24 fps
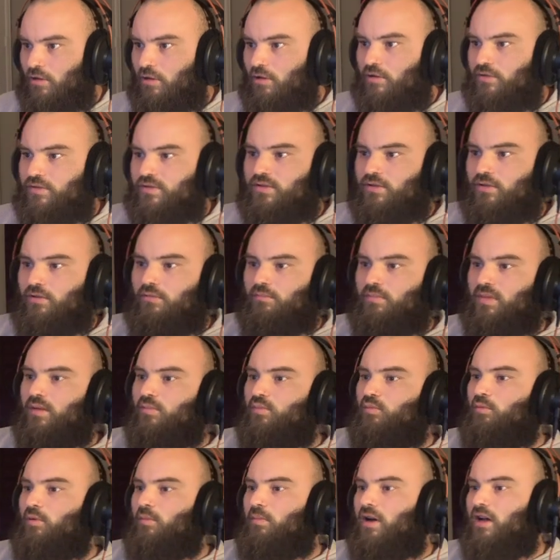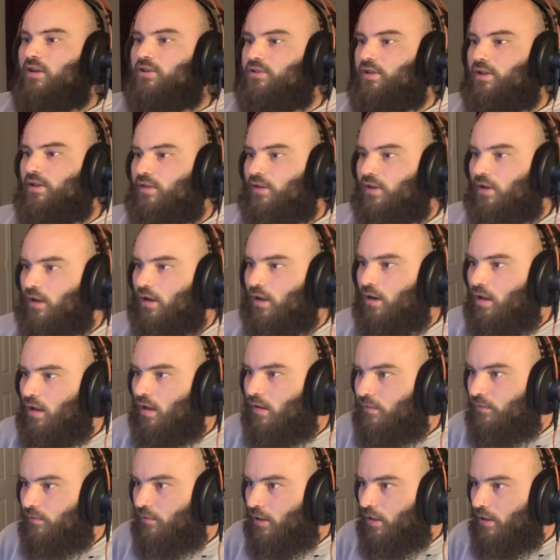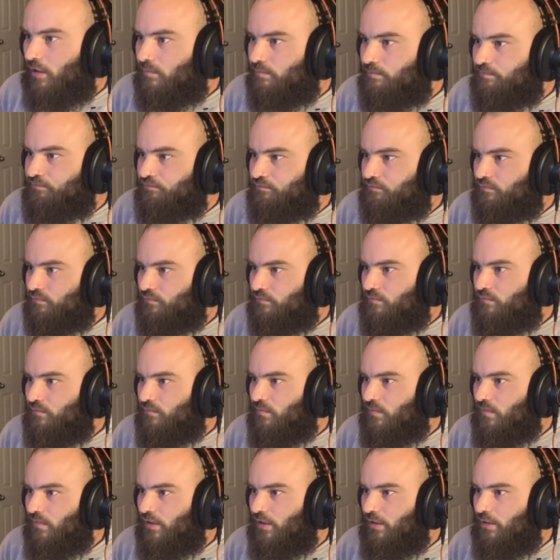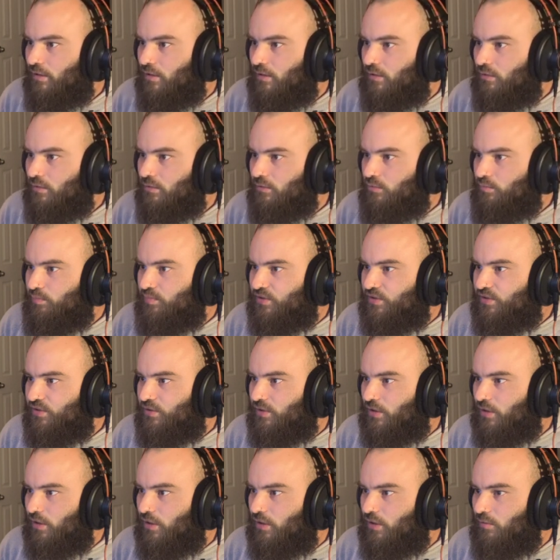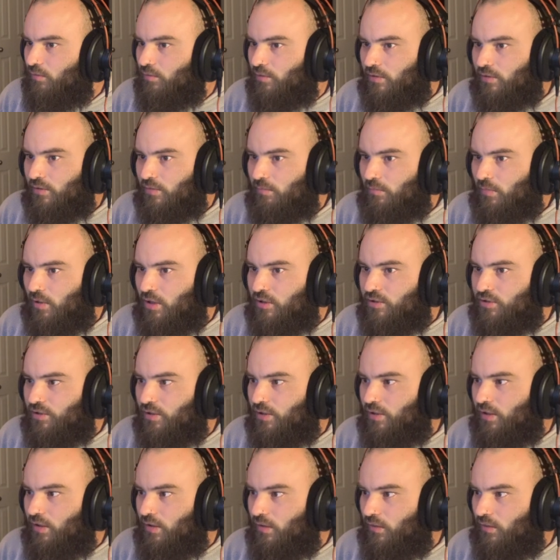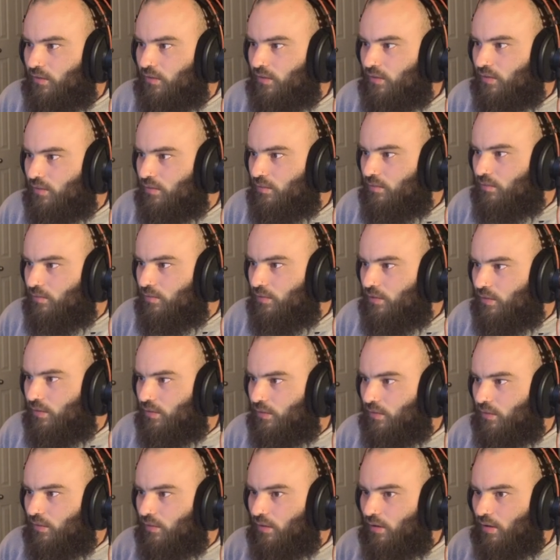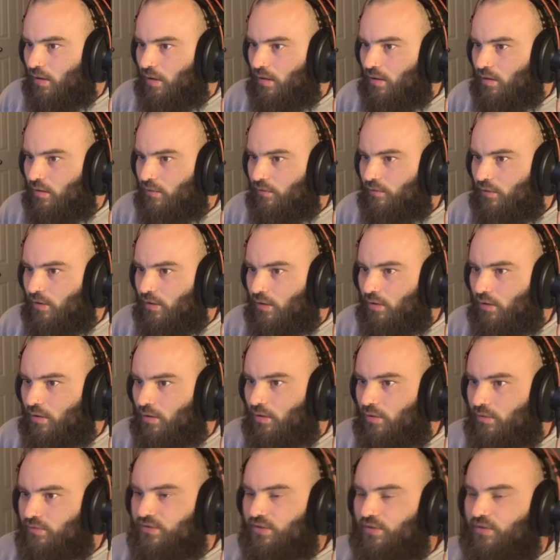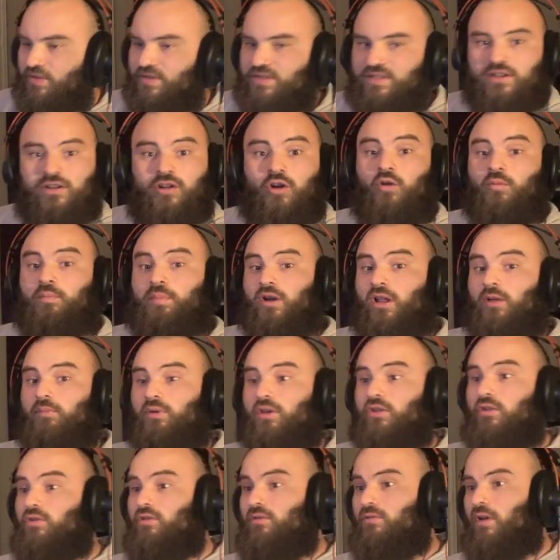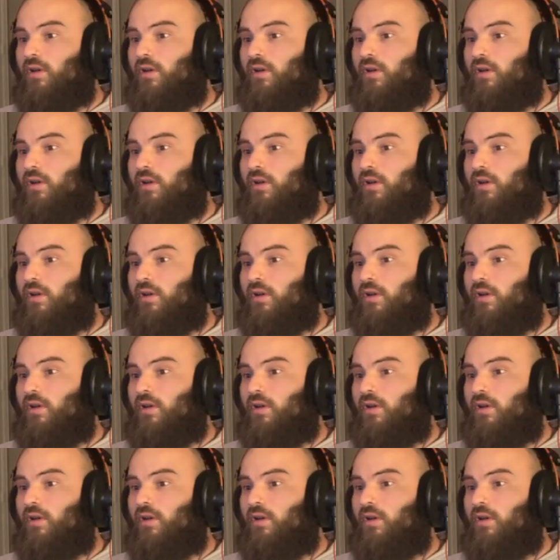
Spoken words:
So maybe we'll modulate the cutoff, right? I wanted to modulate with LFO. So this is going to open up a new